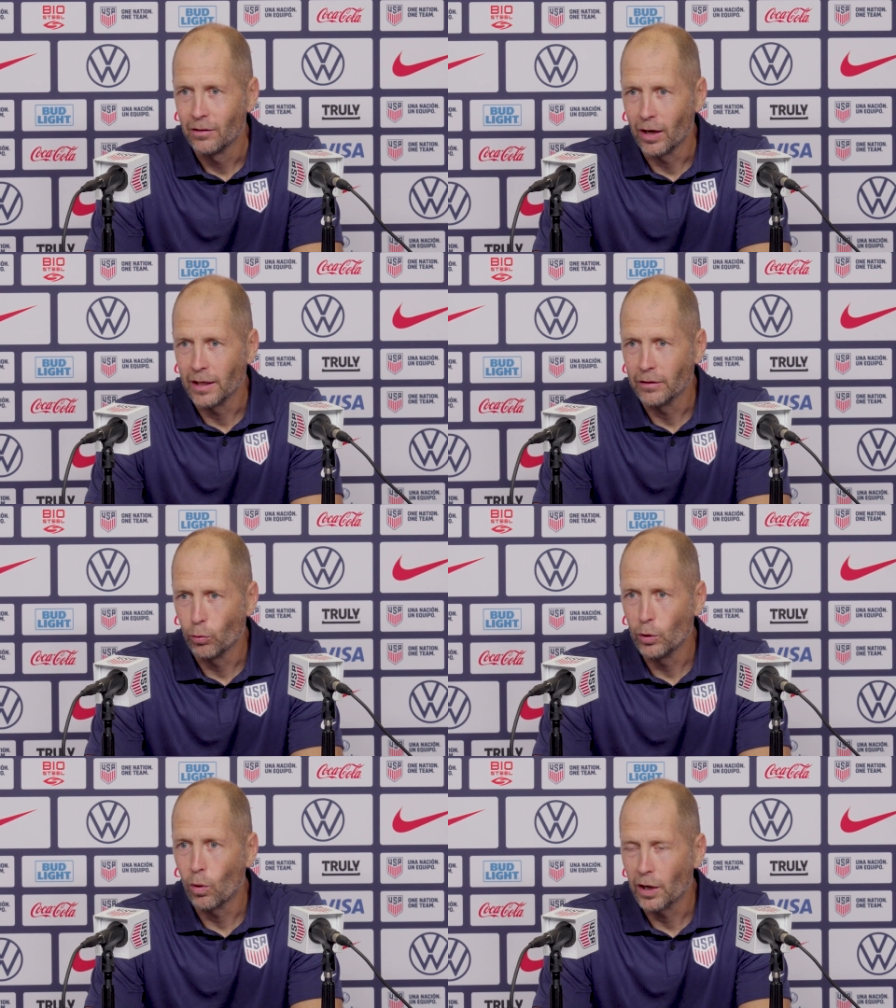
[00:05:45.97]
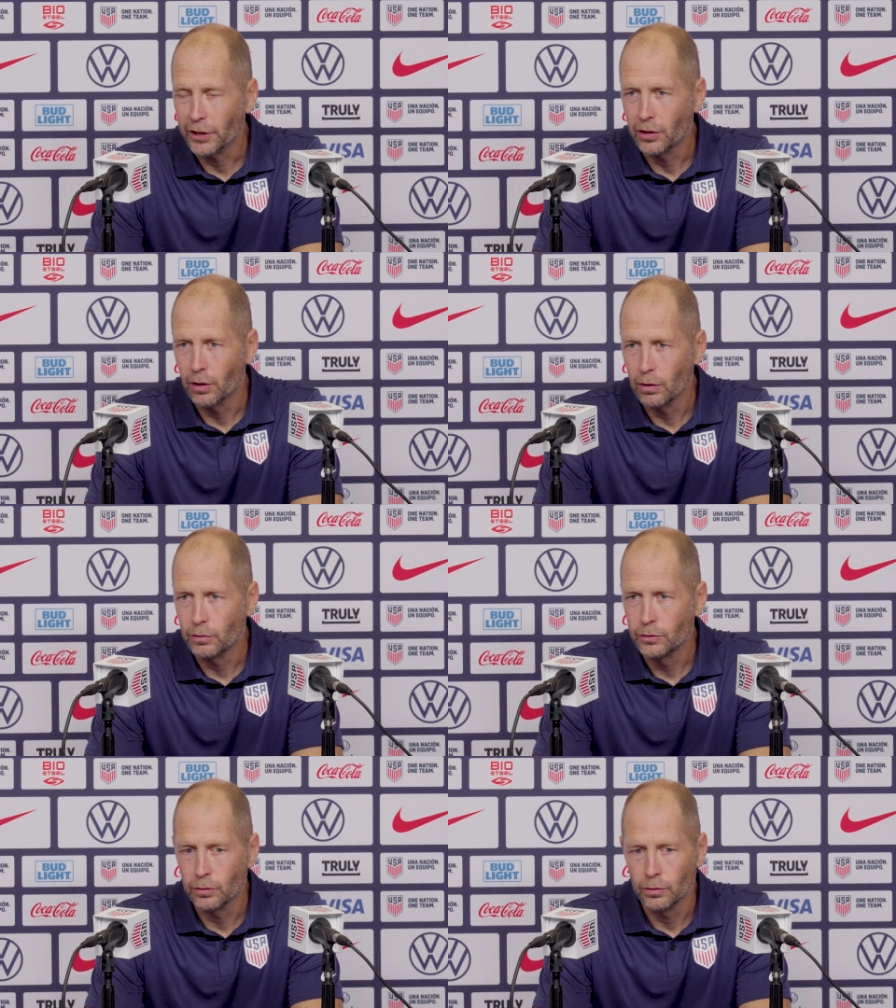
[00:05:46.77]
right if we want to
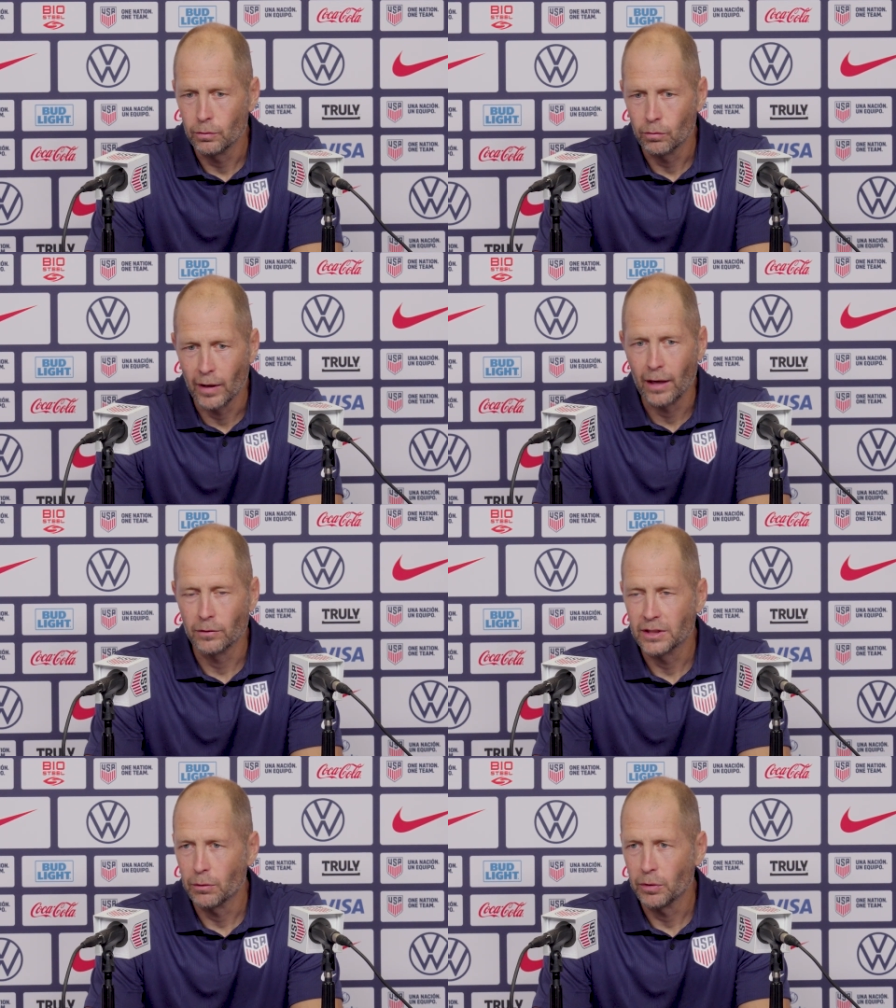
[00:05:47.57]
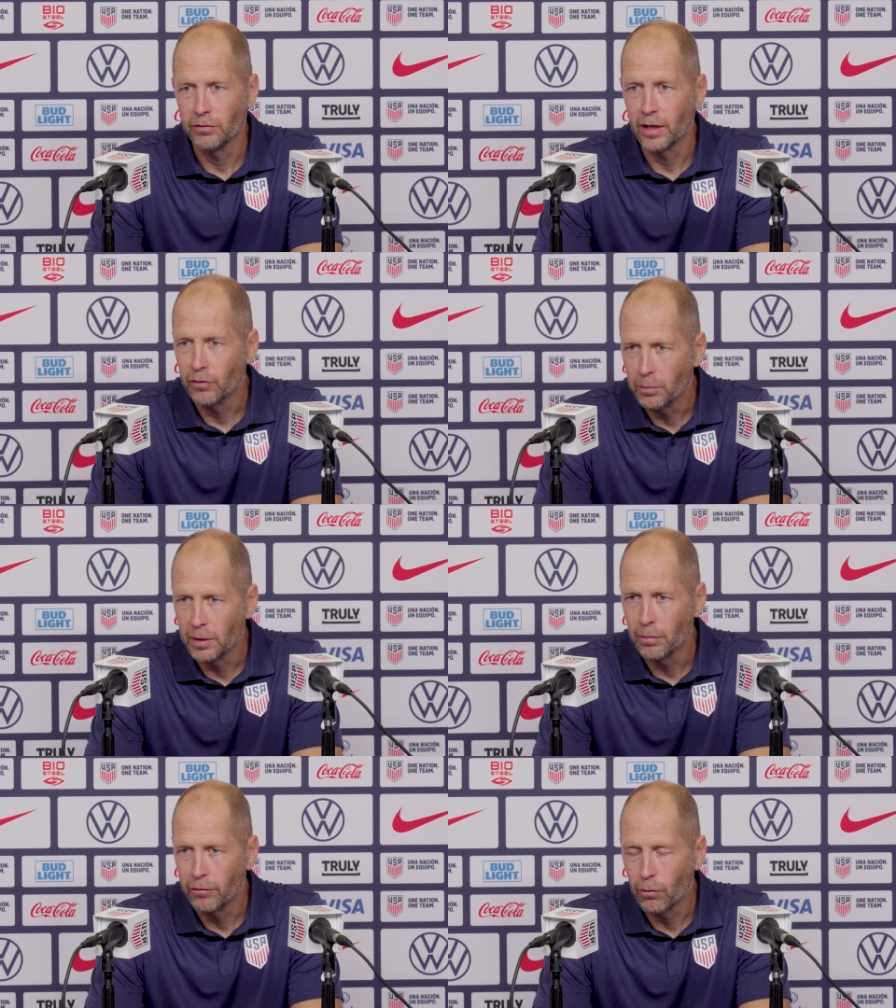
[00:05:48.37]
go to rounds that we've never
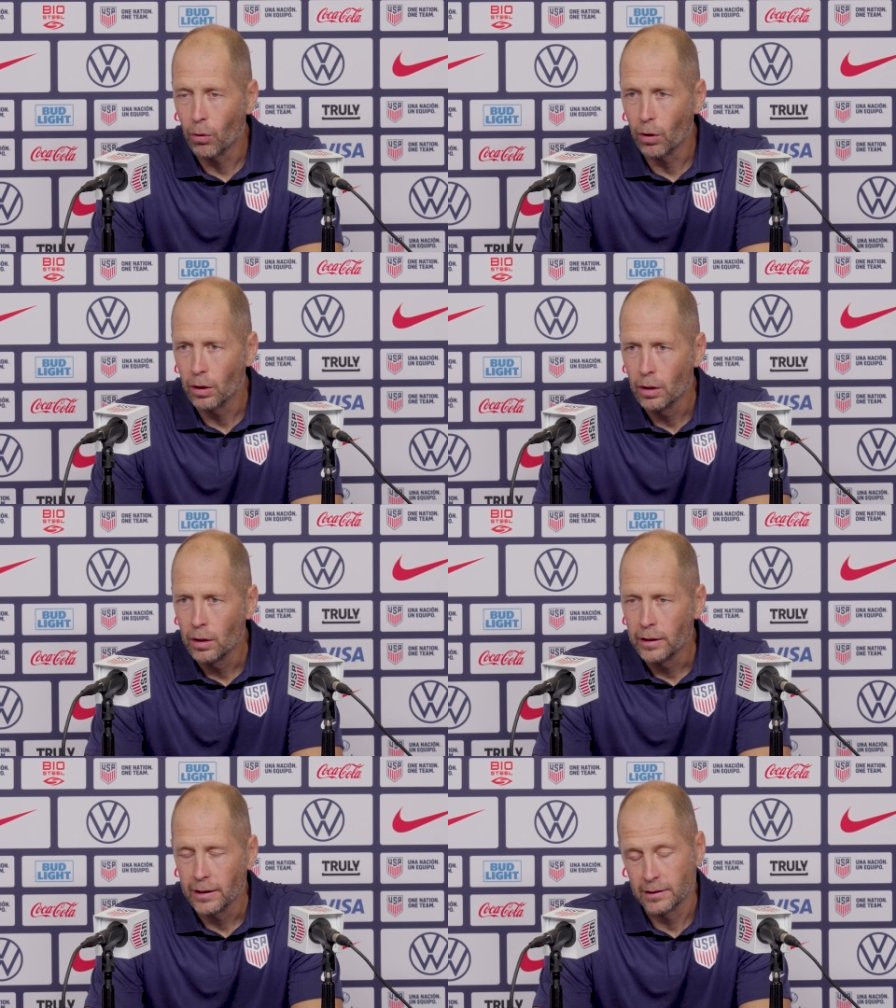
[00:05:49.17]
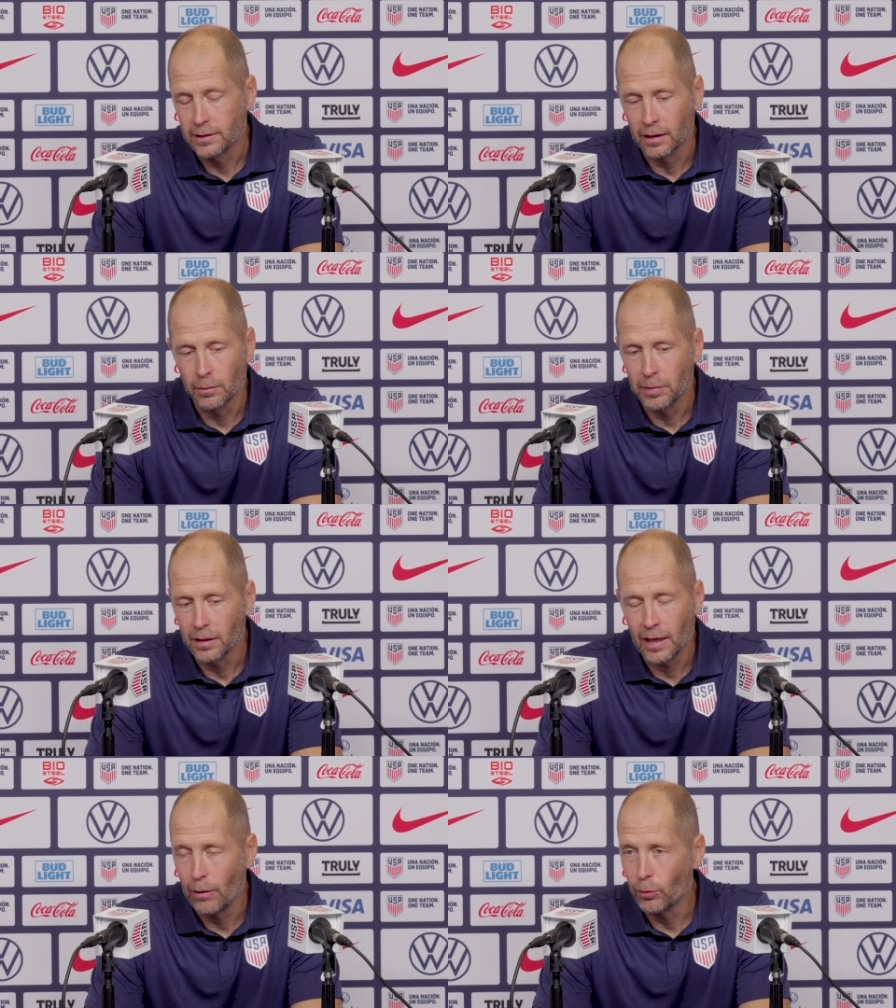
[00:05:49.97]
been before it's going to
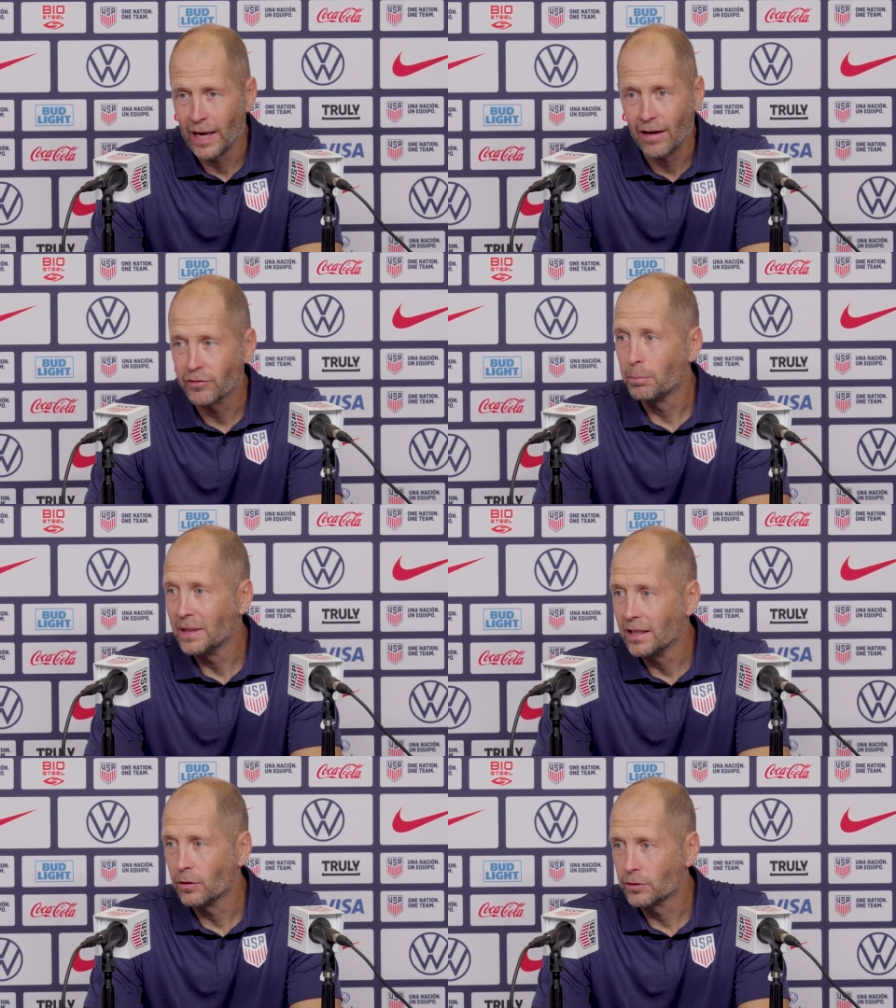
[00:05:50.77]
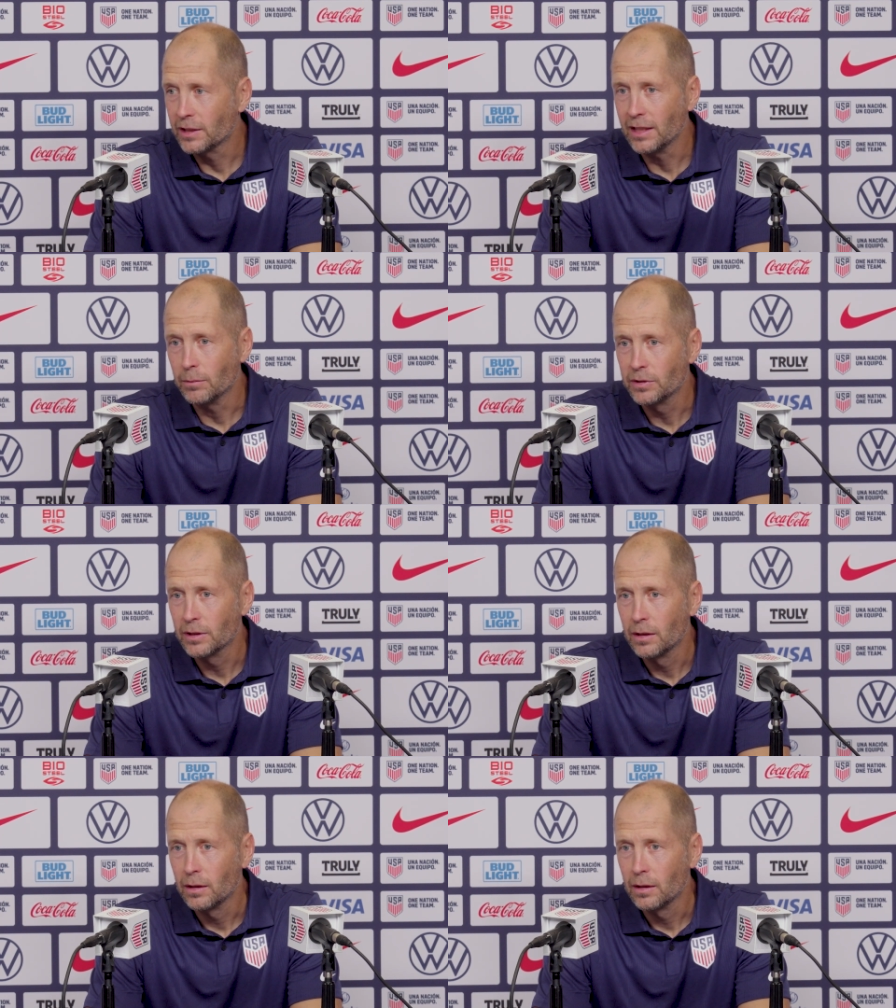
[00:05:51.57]
be we have to beat those teams